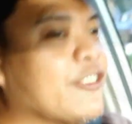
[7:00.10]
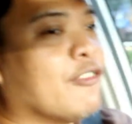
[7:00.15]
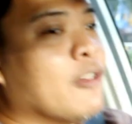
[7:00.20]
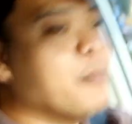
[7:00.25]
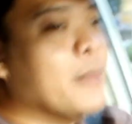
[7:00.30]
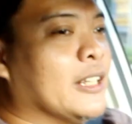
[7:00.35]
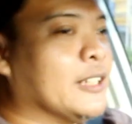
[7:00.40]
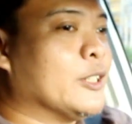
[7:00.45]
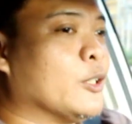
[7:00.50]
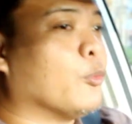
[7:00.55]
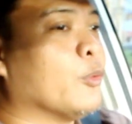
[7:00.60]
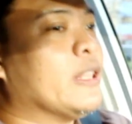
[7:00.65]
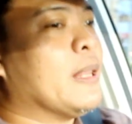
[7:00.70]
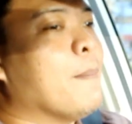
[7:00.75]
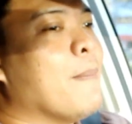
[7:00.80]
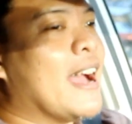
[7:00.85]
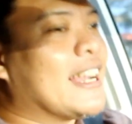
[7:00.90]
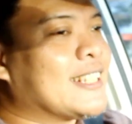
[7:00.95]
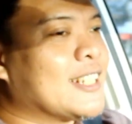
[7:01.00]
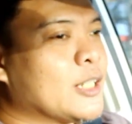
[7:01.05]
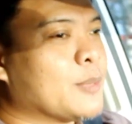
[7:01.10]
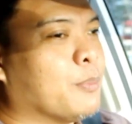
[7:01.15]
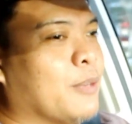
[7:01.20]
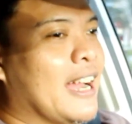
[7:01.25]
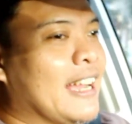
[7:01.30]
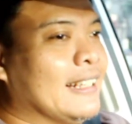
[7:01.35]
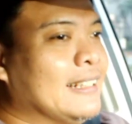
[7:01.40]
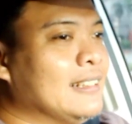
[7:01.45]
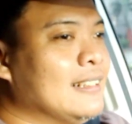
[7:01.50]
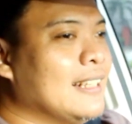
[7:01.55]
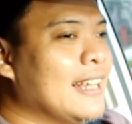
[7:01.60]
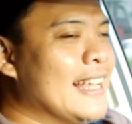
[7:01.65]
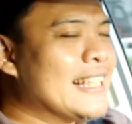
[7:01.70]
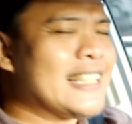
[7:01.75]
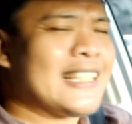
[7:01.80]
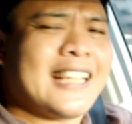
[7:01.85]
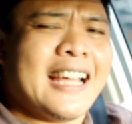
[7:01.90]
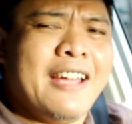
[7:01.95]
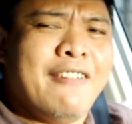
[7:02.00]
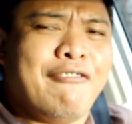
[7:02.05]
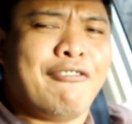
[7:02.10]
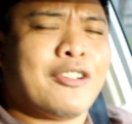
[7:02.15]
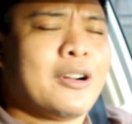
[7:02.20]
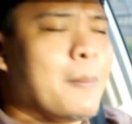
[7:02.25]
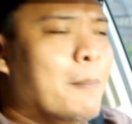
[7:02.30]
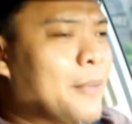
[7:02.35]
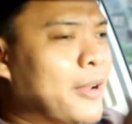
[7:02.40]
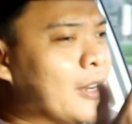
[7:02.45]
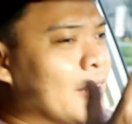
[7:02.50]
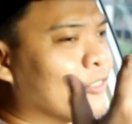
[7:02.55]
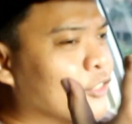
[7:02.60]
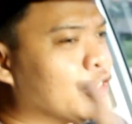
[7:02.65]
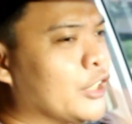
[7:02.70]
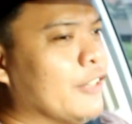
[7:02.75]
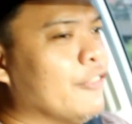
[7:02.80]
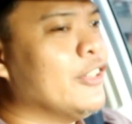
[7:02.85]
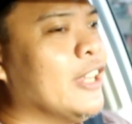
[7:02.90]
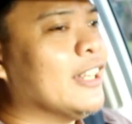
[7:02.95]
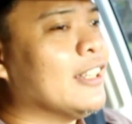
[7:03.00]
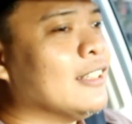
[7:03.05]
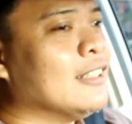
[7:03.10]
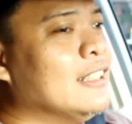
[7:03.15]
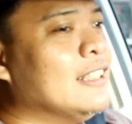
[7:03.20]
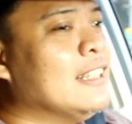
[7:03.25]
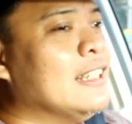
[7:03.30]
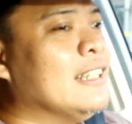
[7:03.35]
is familiar with the Maxus brand, it's time for a bit of trivia